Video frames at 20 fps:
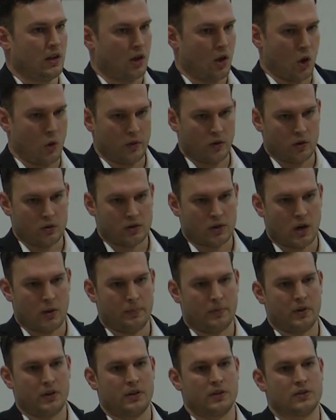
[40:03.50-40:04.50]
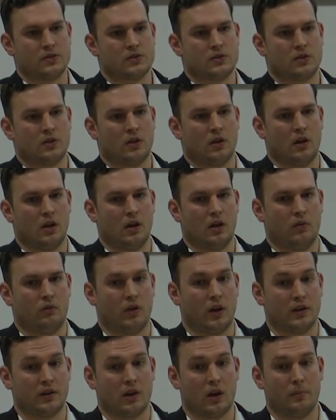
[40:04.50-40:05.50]
own their own companies, uh,
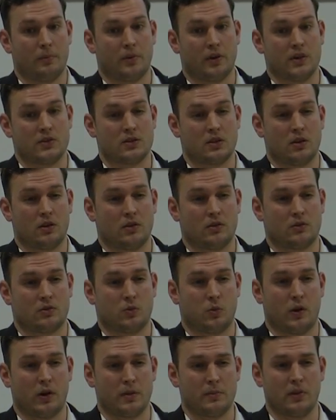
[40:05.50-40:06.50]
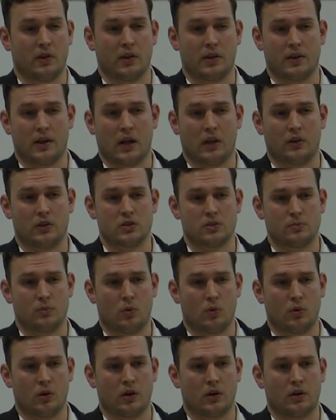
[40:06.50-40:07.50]
run companies that are $20 million or
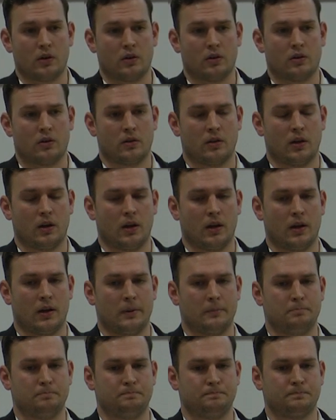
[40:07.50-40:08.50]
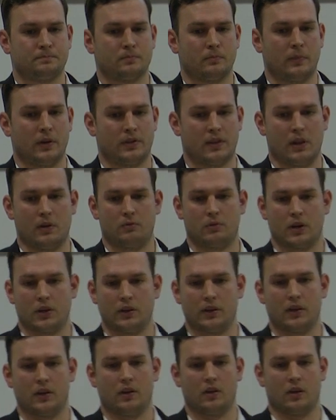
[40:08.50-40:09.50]
more, um, but then
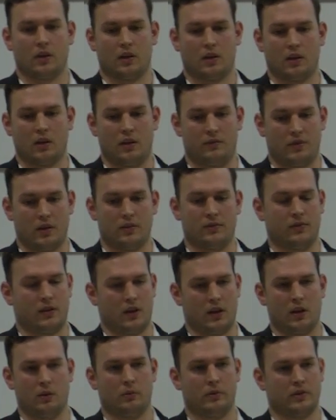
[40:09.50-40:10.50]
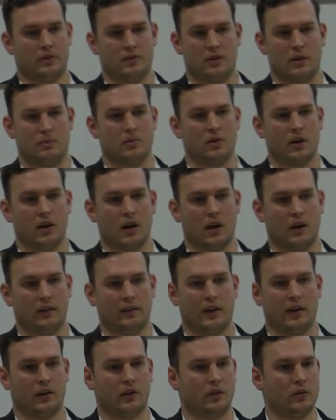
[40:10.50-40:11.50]
really if they fit in with the team or not.
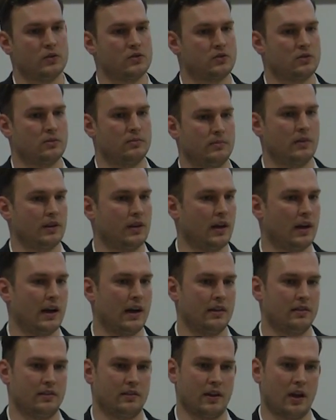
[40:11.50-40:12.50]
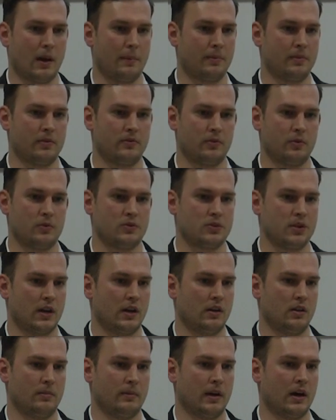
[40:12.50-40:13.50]
And that goes from the guy at the top of the food
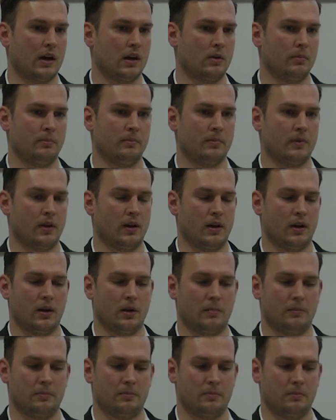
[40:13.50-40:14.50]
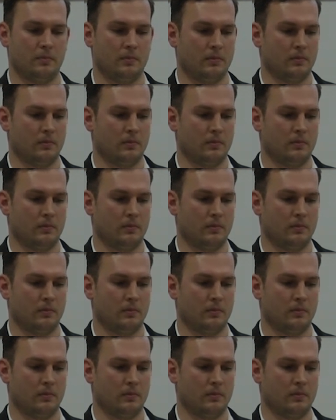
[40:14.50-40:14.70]
chain to the bottom. Um,